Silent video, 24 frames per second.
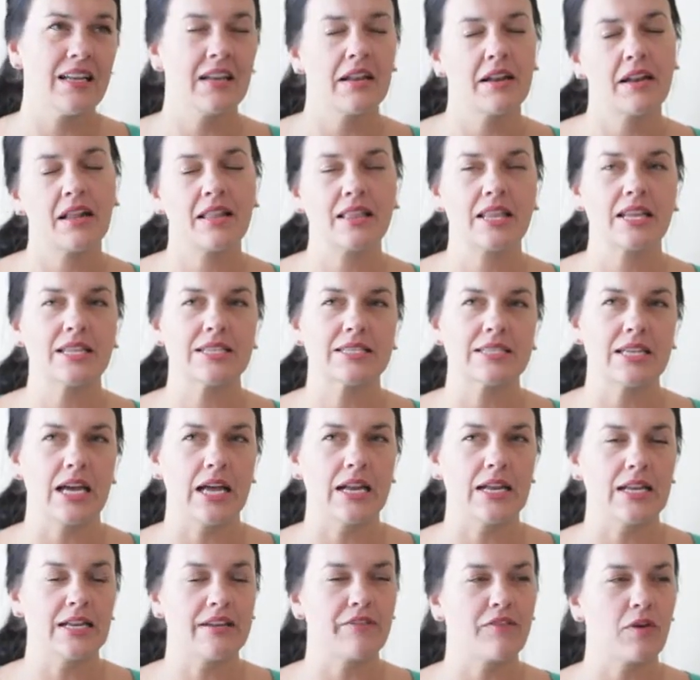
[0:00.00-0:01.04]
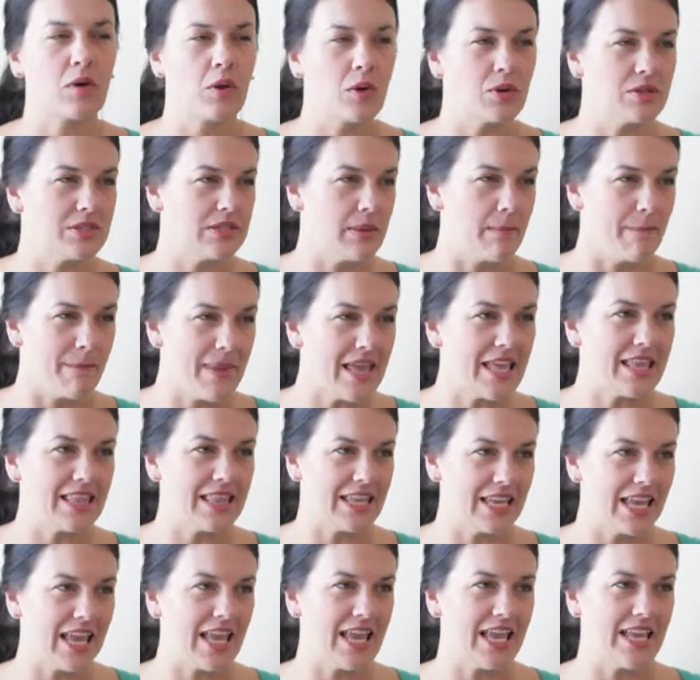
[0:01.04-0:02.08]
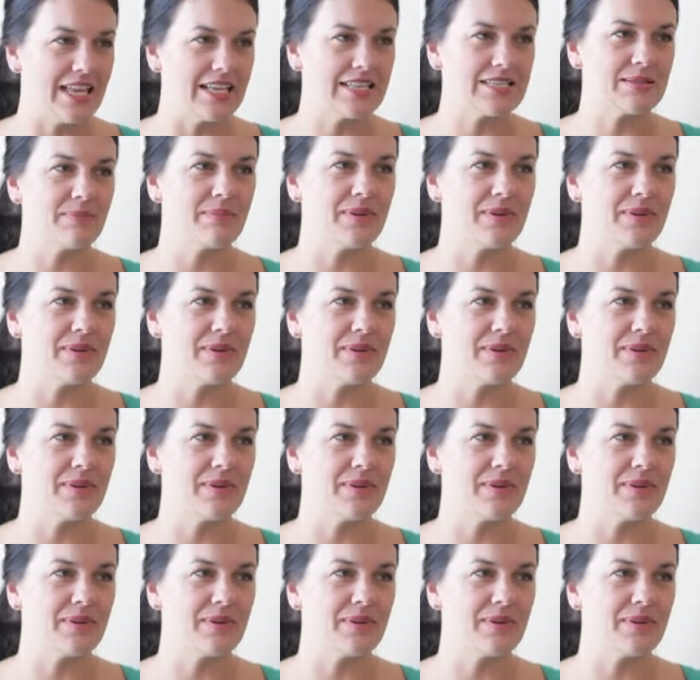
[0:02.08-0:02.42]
not that it's not difficult to make the cakes,